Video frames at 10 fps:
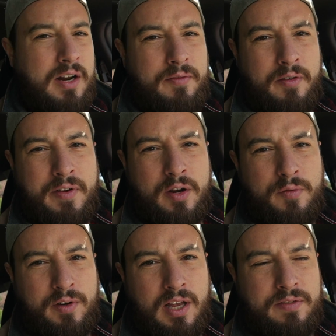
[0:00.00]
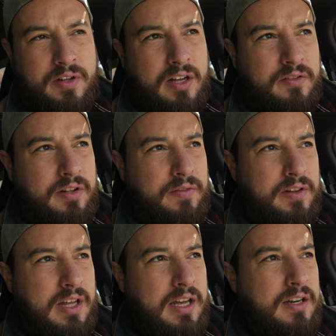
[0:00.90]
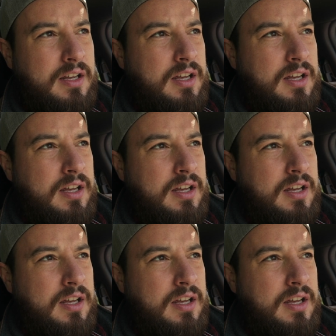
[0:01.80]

kind of our Vancouver lifestyle and stuff like that.